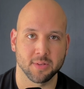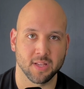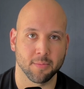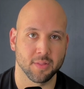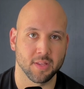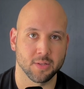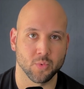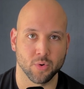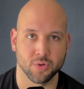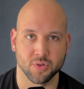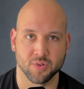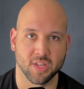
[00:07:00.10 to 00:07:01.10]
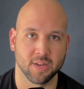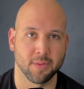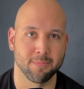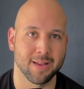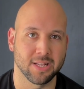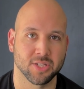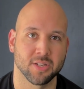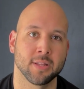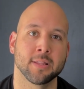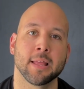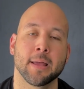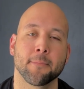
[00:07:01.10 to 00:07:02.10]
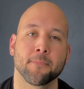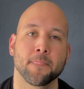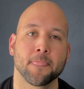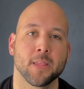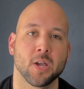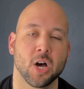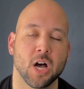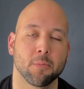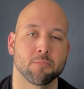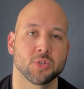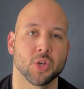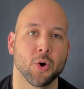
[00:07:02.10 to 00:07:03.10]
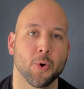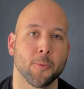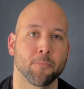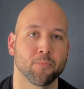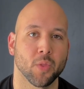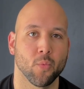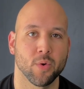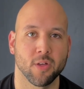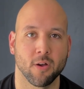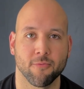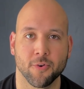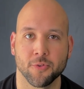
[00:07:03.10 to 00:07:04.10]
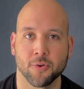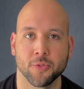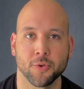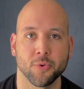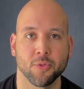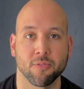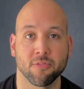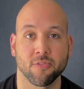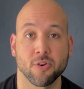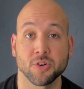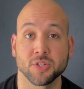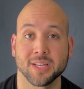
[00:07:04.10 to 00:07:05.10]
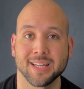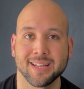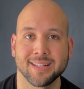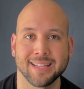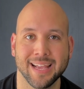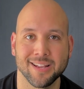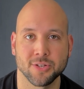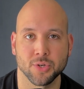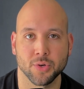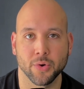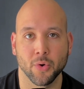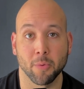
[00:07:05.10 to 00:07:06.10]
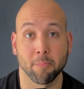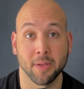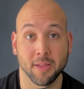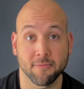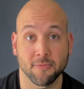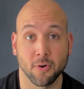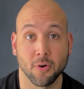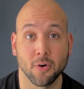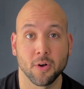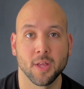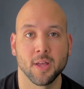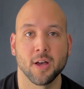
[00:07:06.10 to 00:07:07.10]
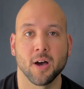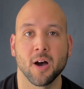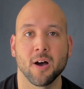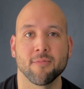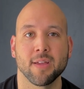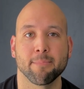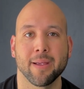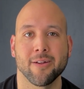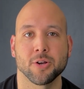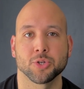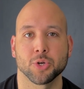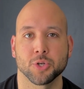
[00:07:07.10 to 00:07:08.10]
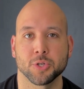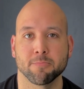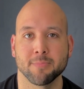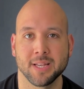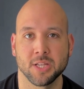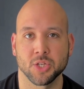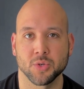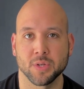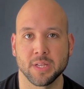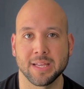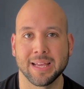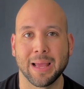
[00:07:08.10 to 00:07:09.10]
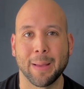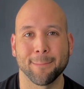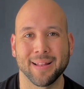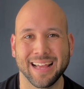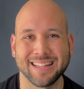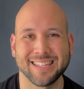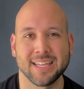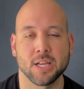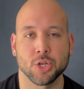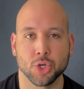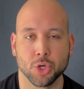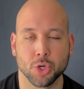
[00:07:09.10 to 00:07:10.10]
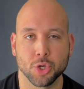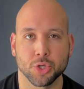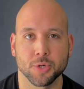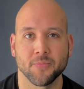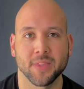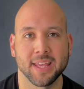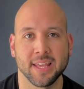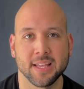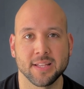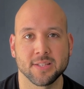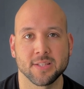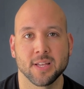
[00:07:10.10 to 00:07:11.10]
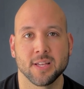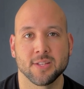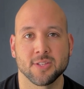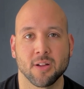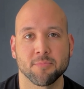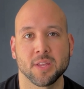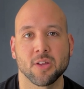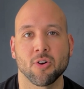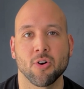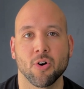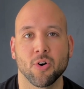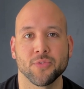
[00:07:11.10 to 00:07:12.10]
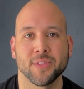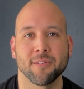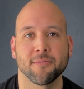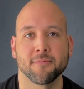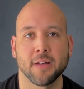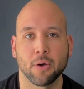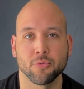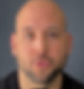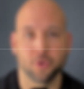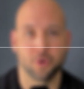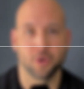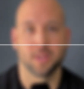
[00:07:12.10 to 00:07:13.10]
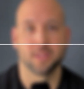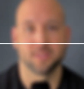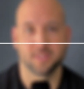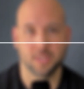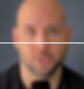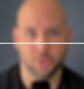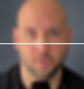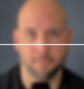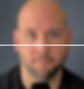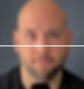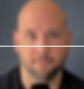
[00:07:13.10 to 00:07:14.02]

Some of these we're just going to be mentioning them. So without further ado, the first hidden danger or pitfall of a parachurch ministry planting a church is something called the founder syndrome.